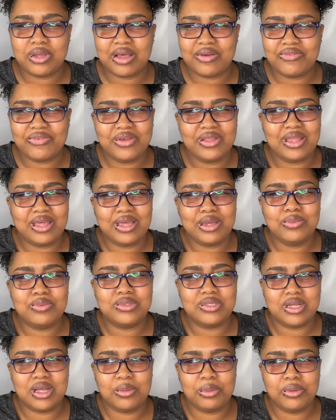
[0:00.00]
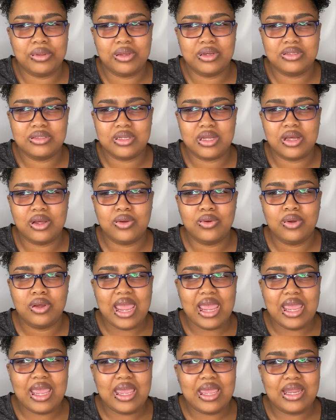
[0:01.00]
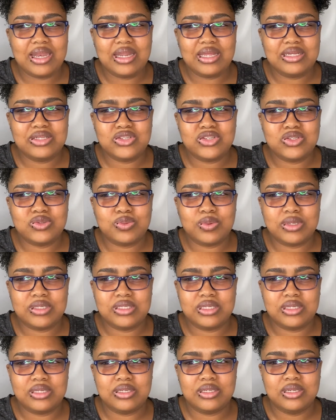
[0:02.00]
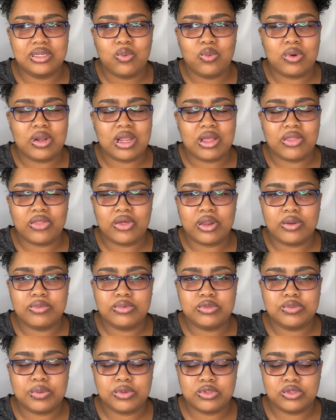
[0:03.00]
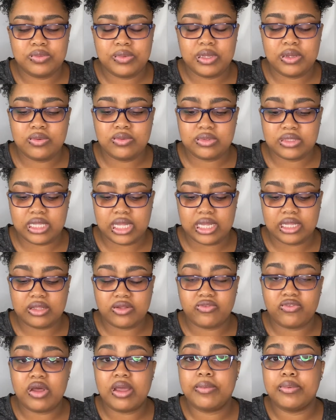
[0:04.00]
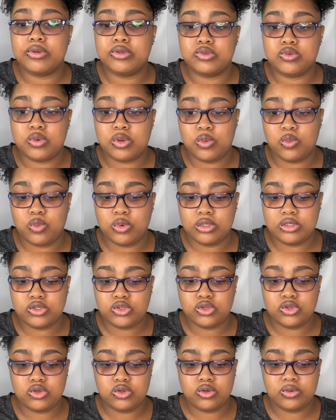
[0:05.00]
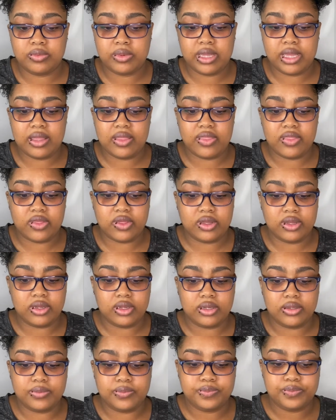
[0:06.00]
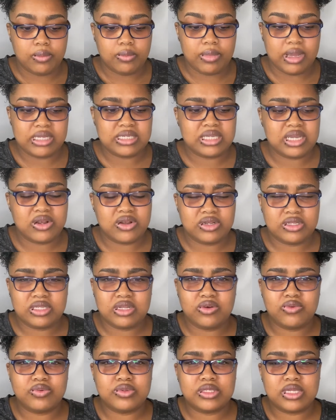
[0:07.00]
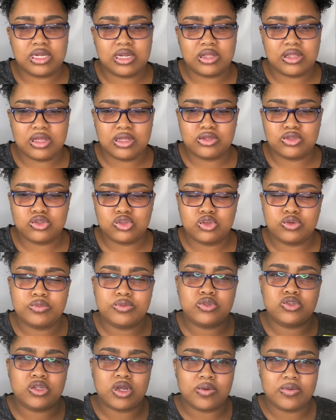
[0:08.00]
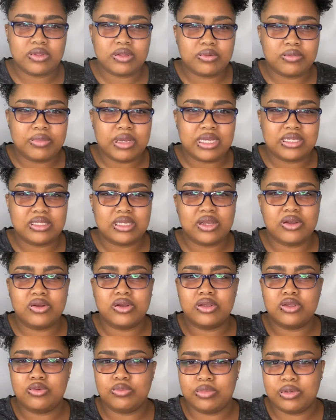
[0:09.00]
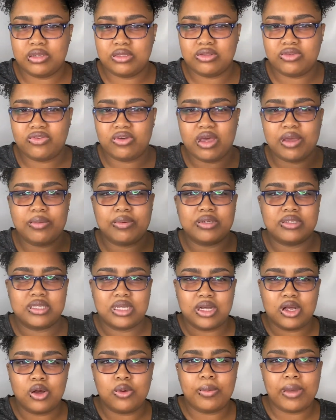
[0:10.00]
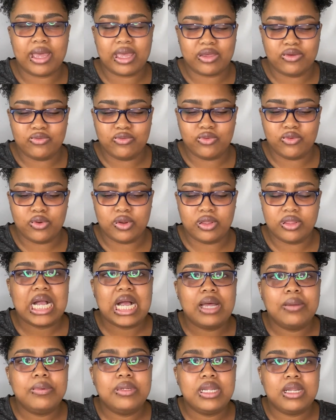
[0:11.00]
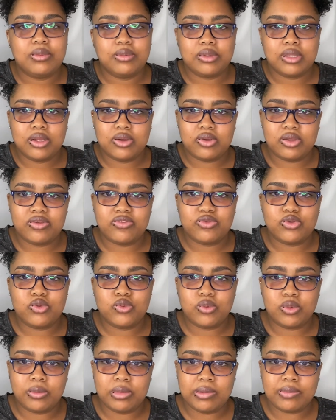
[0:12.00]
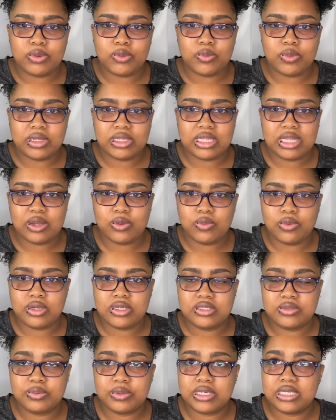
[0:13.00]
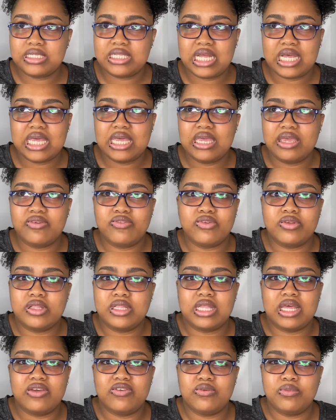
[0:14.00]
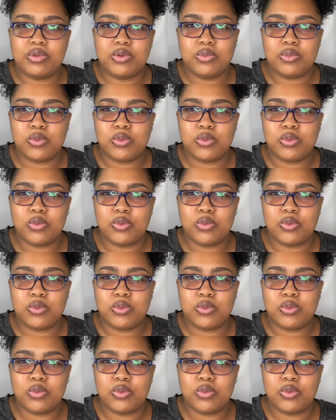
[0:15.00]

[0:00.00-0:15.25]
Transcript: feel like it was a couple years ago, and it just wasn't what I thought it was supposed to be. It was like the fibers were in one tube and the mascara itself was in another tube. You start with the mascara, you build the fibers and go back and forth. Comment down below if you remember what that was, because I can't for the life of me